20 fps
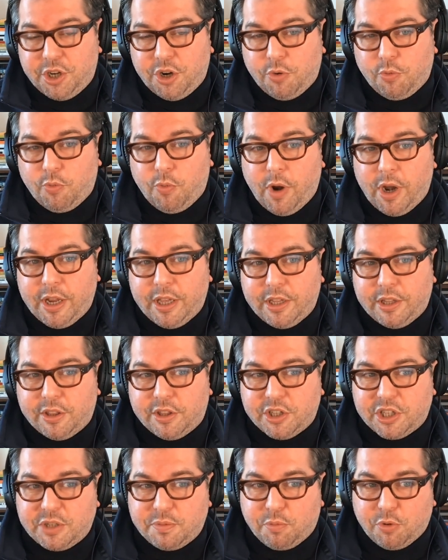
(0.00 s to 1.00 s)
running
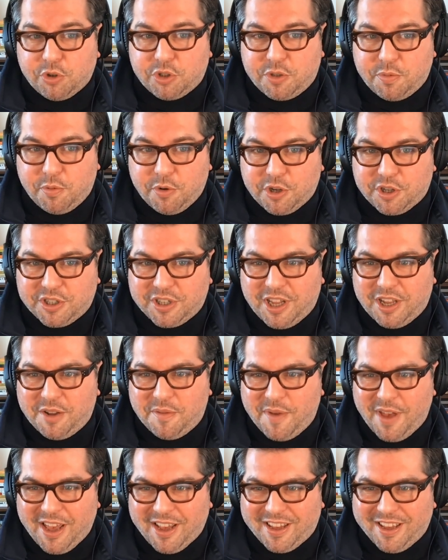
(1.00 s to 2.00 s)
the sports books on
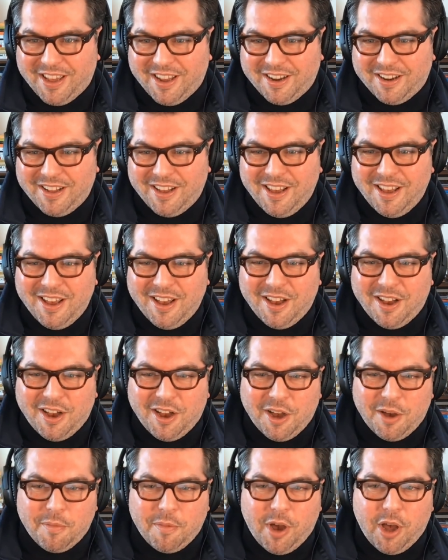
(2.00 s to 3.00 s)
the back end.
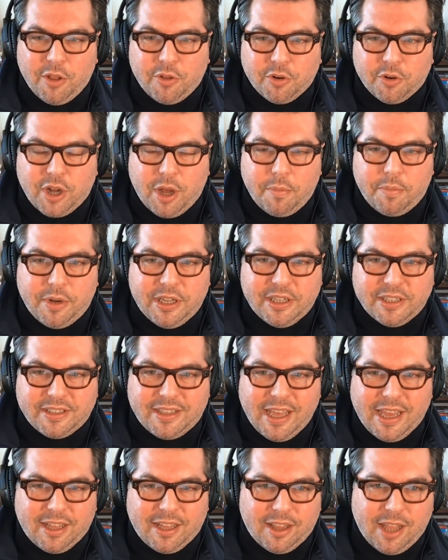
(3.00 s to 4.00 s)
Other companies
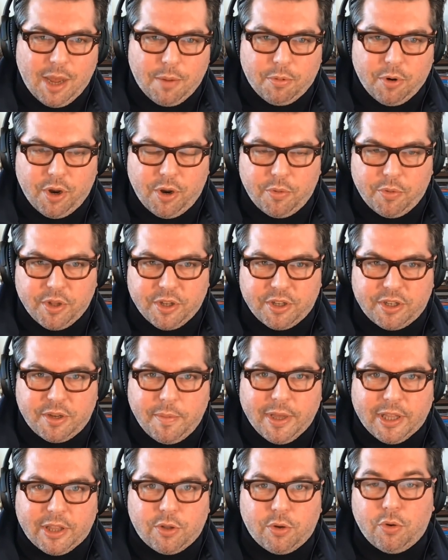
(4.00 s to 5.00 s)
they collaborate with to
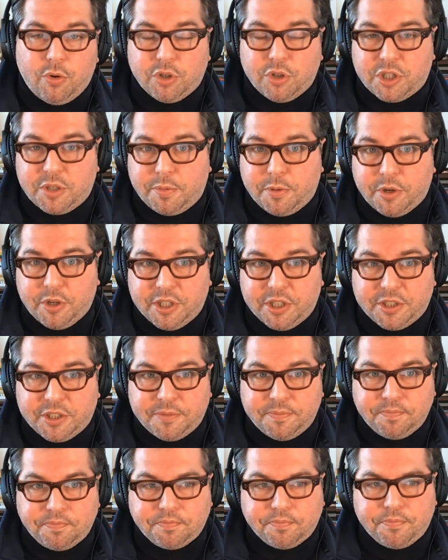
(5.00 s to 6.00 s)
make the whole
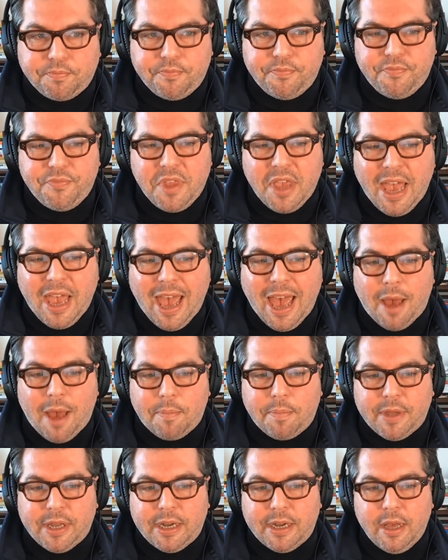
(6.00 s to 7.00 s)
experience
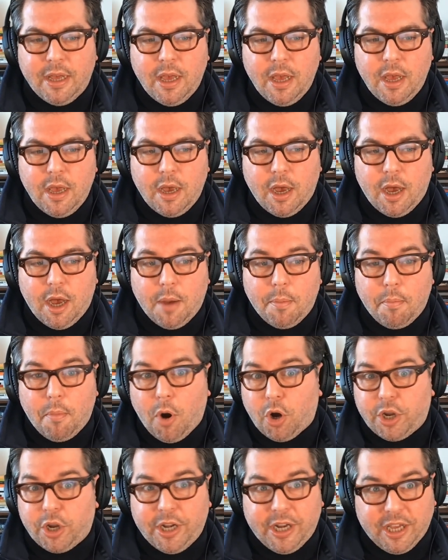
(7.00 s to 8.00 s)
happen.
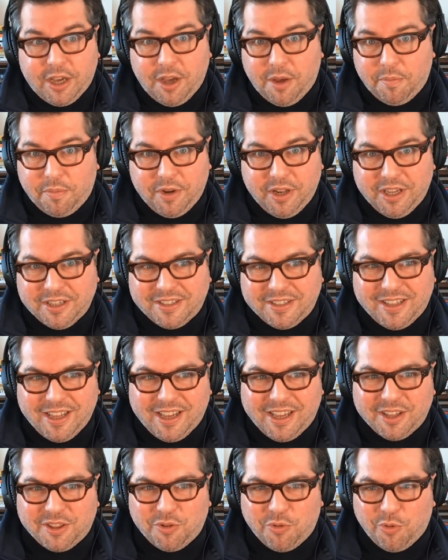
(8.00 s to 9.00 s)
Marketing companies
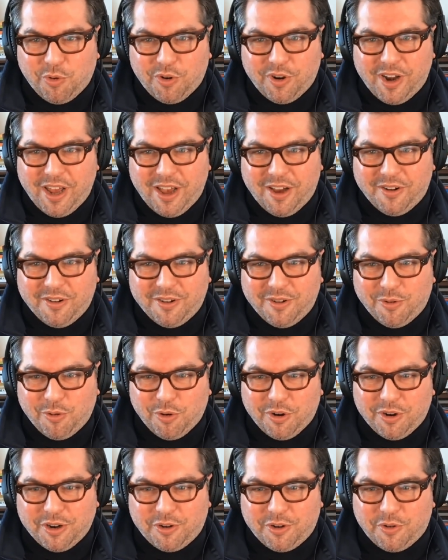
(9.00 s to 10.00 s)
that get the word out
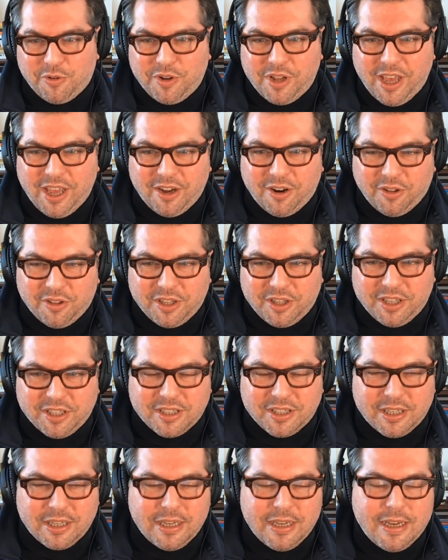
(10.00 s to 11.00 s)
or create all
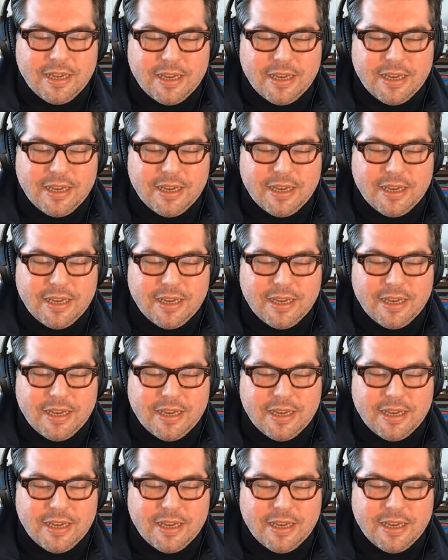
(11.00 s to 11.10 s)
these